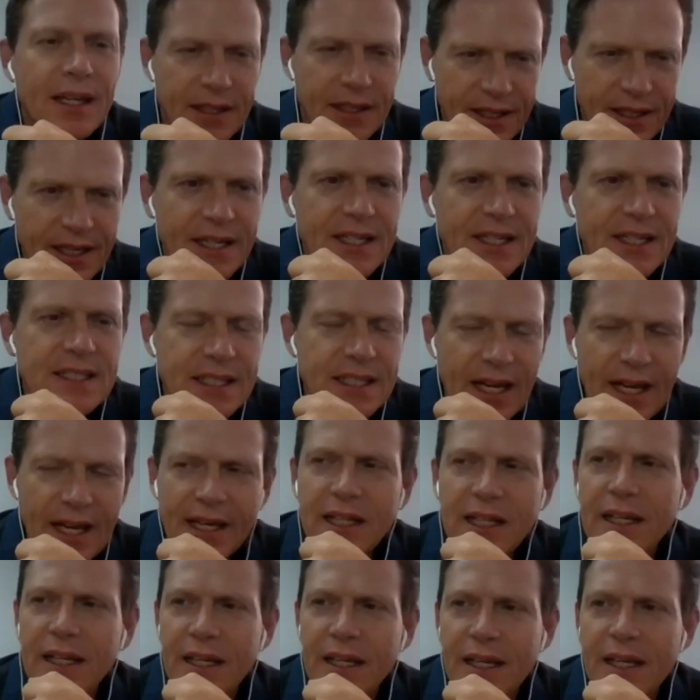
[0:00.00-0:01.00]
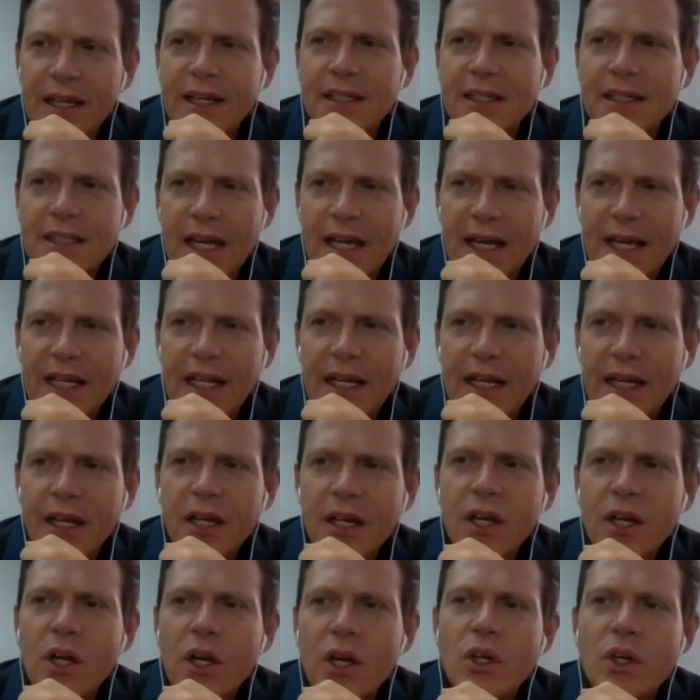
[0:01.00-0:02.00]
Exactly.
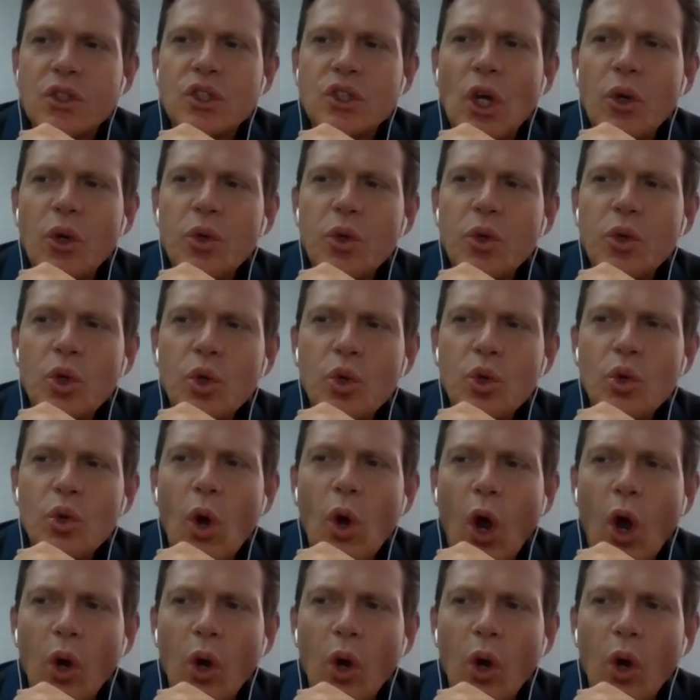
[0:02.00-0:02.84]
So who